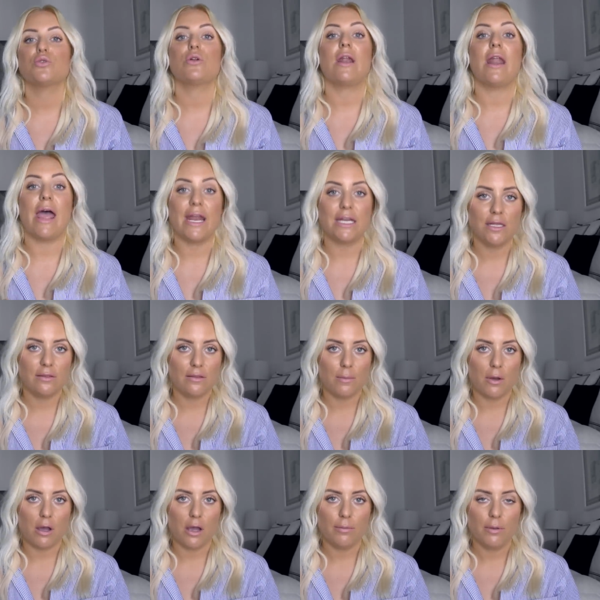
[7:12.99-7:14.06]
to lighten
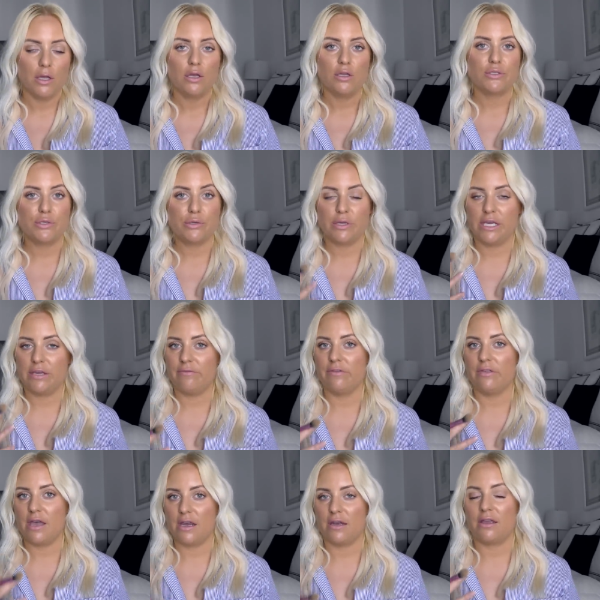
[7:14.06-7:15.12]
them up to give
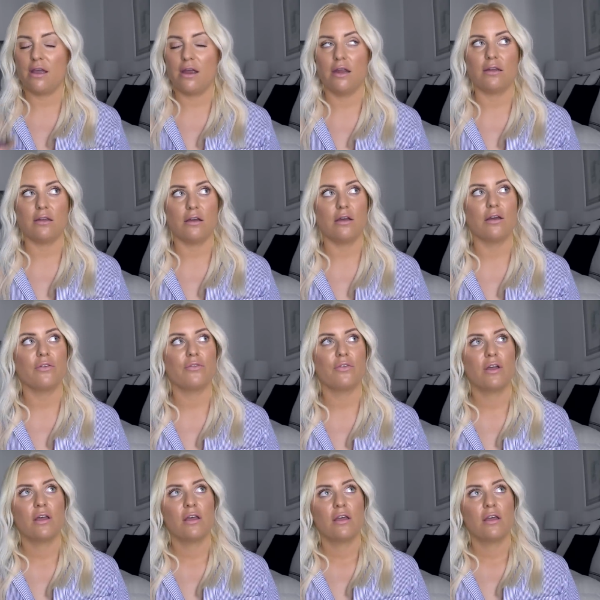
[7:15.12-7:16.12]
that kind of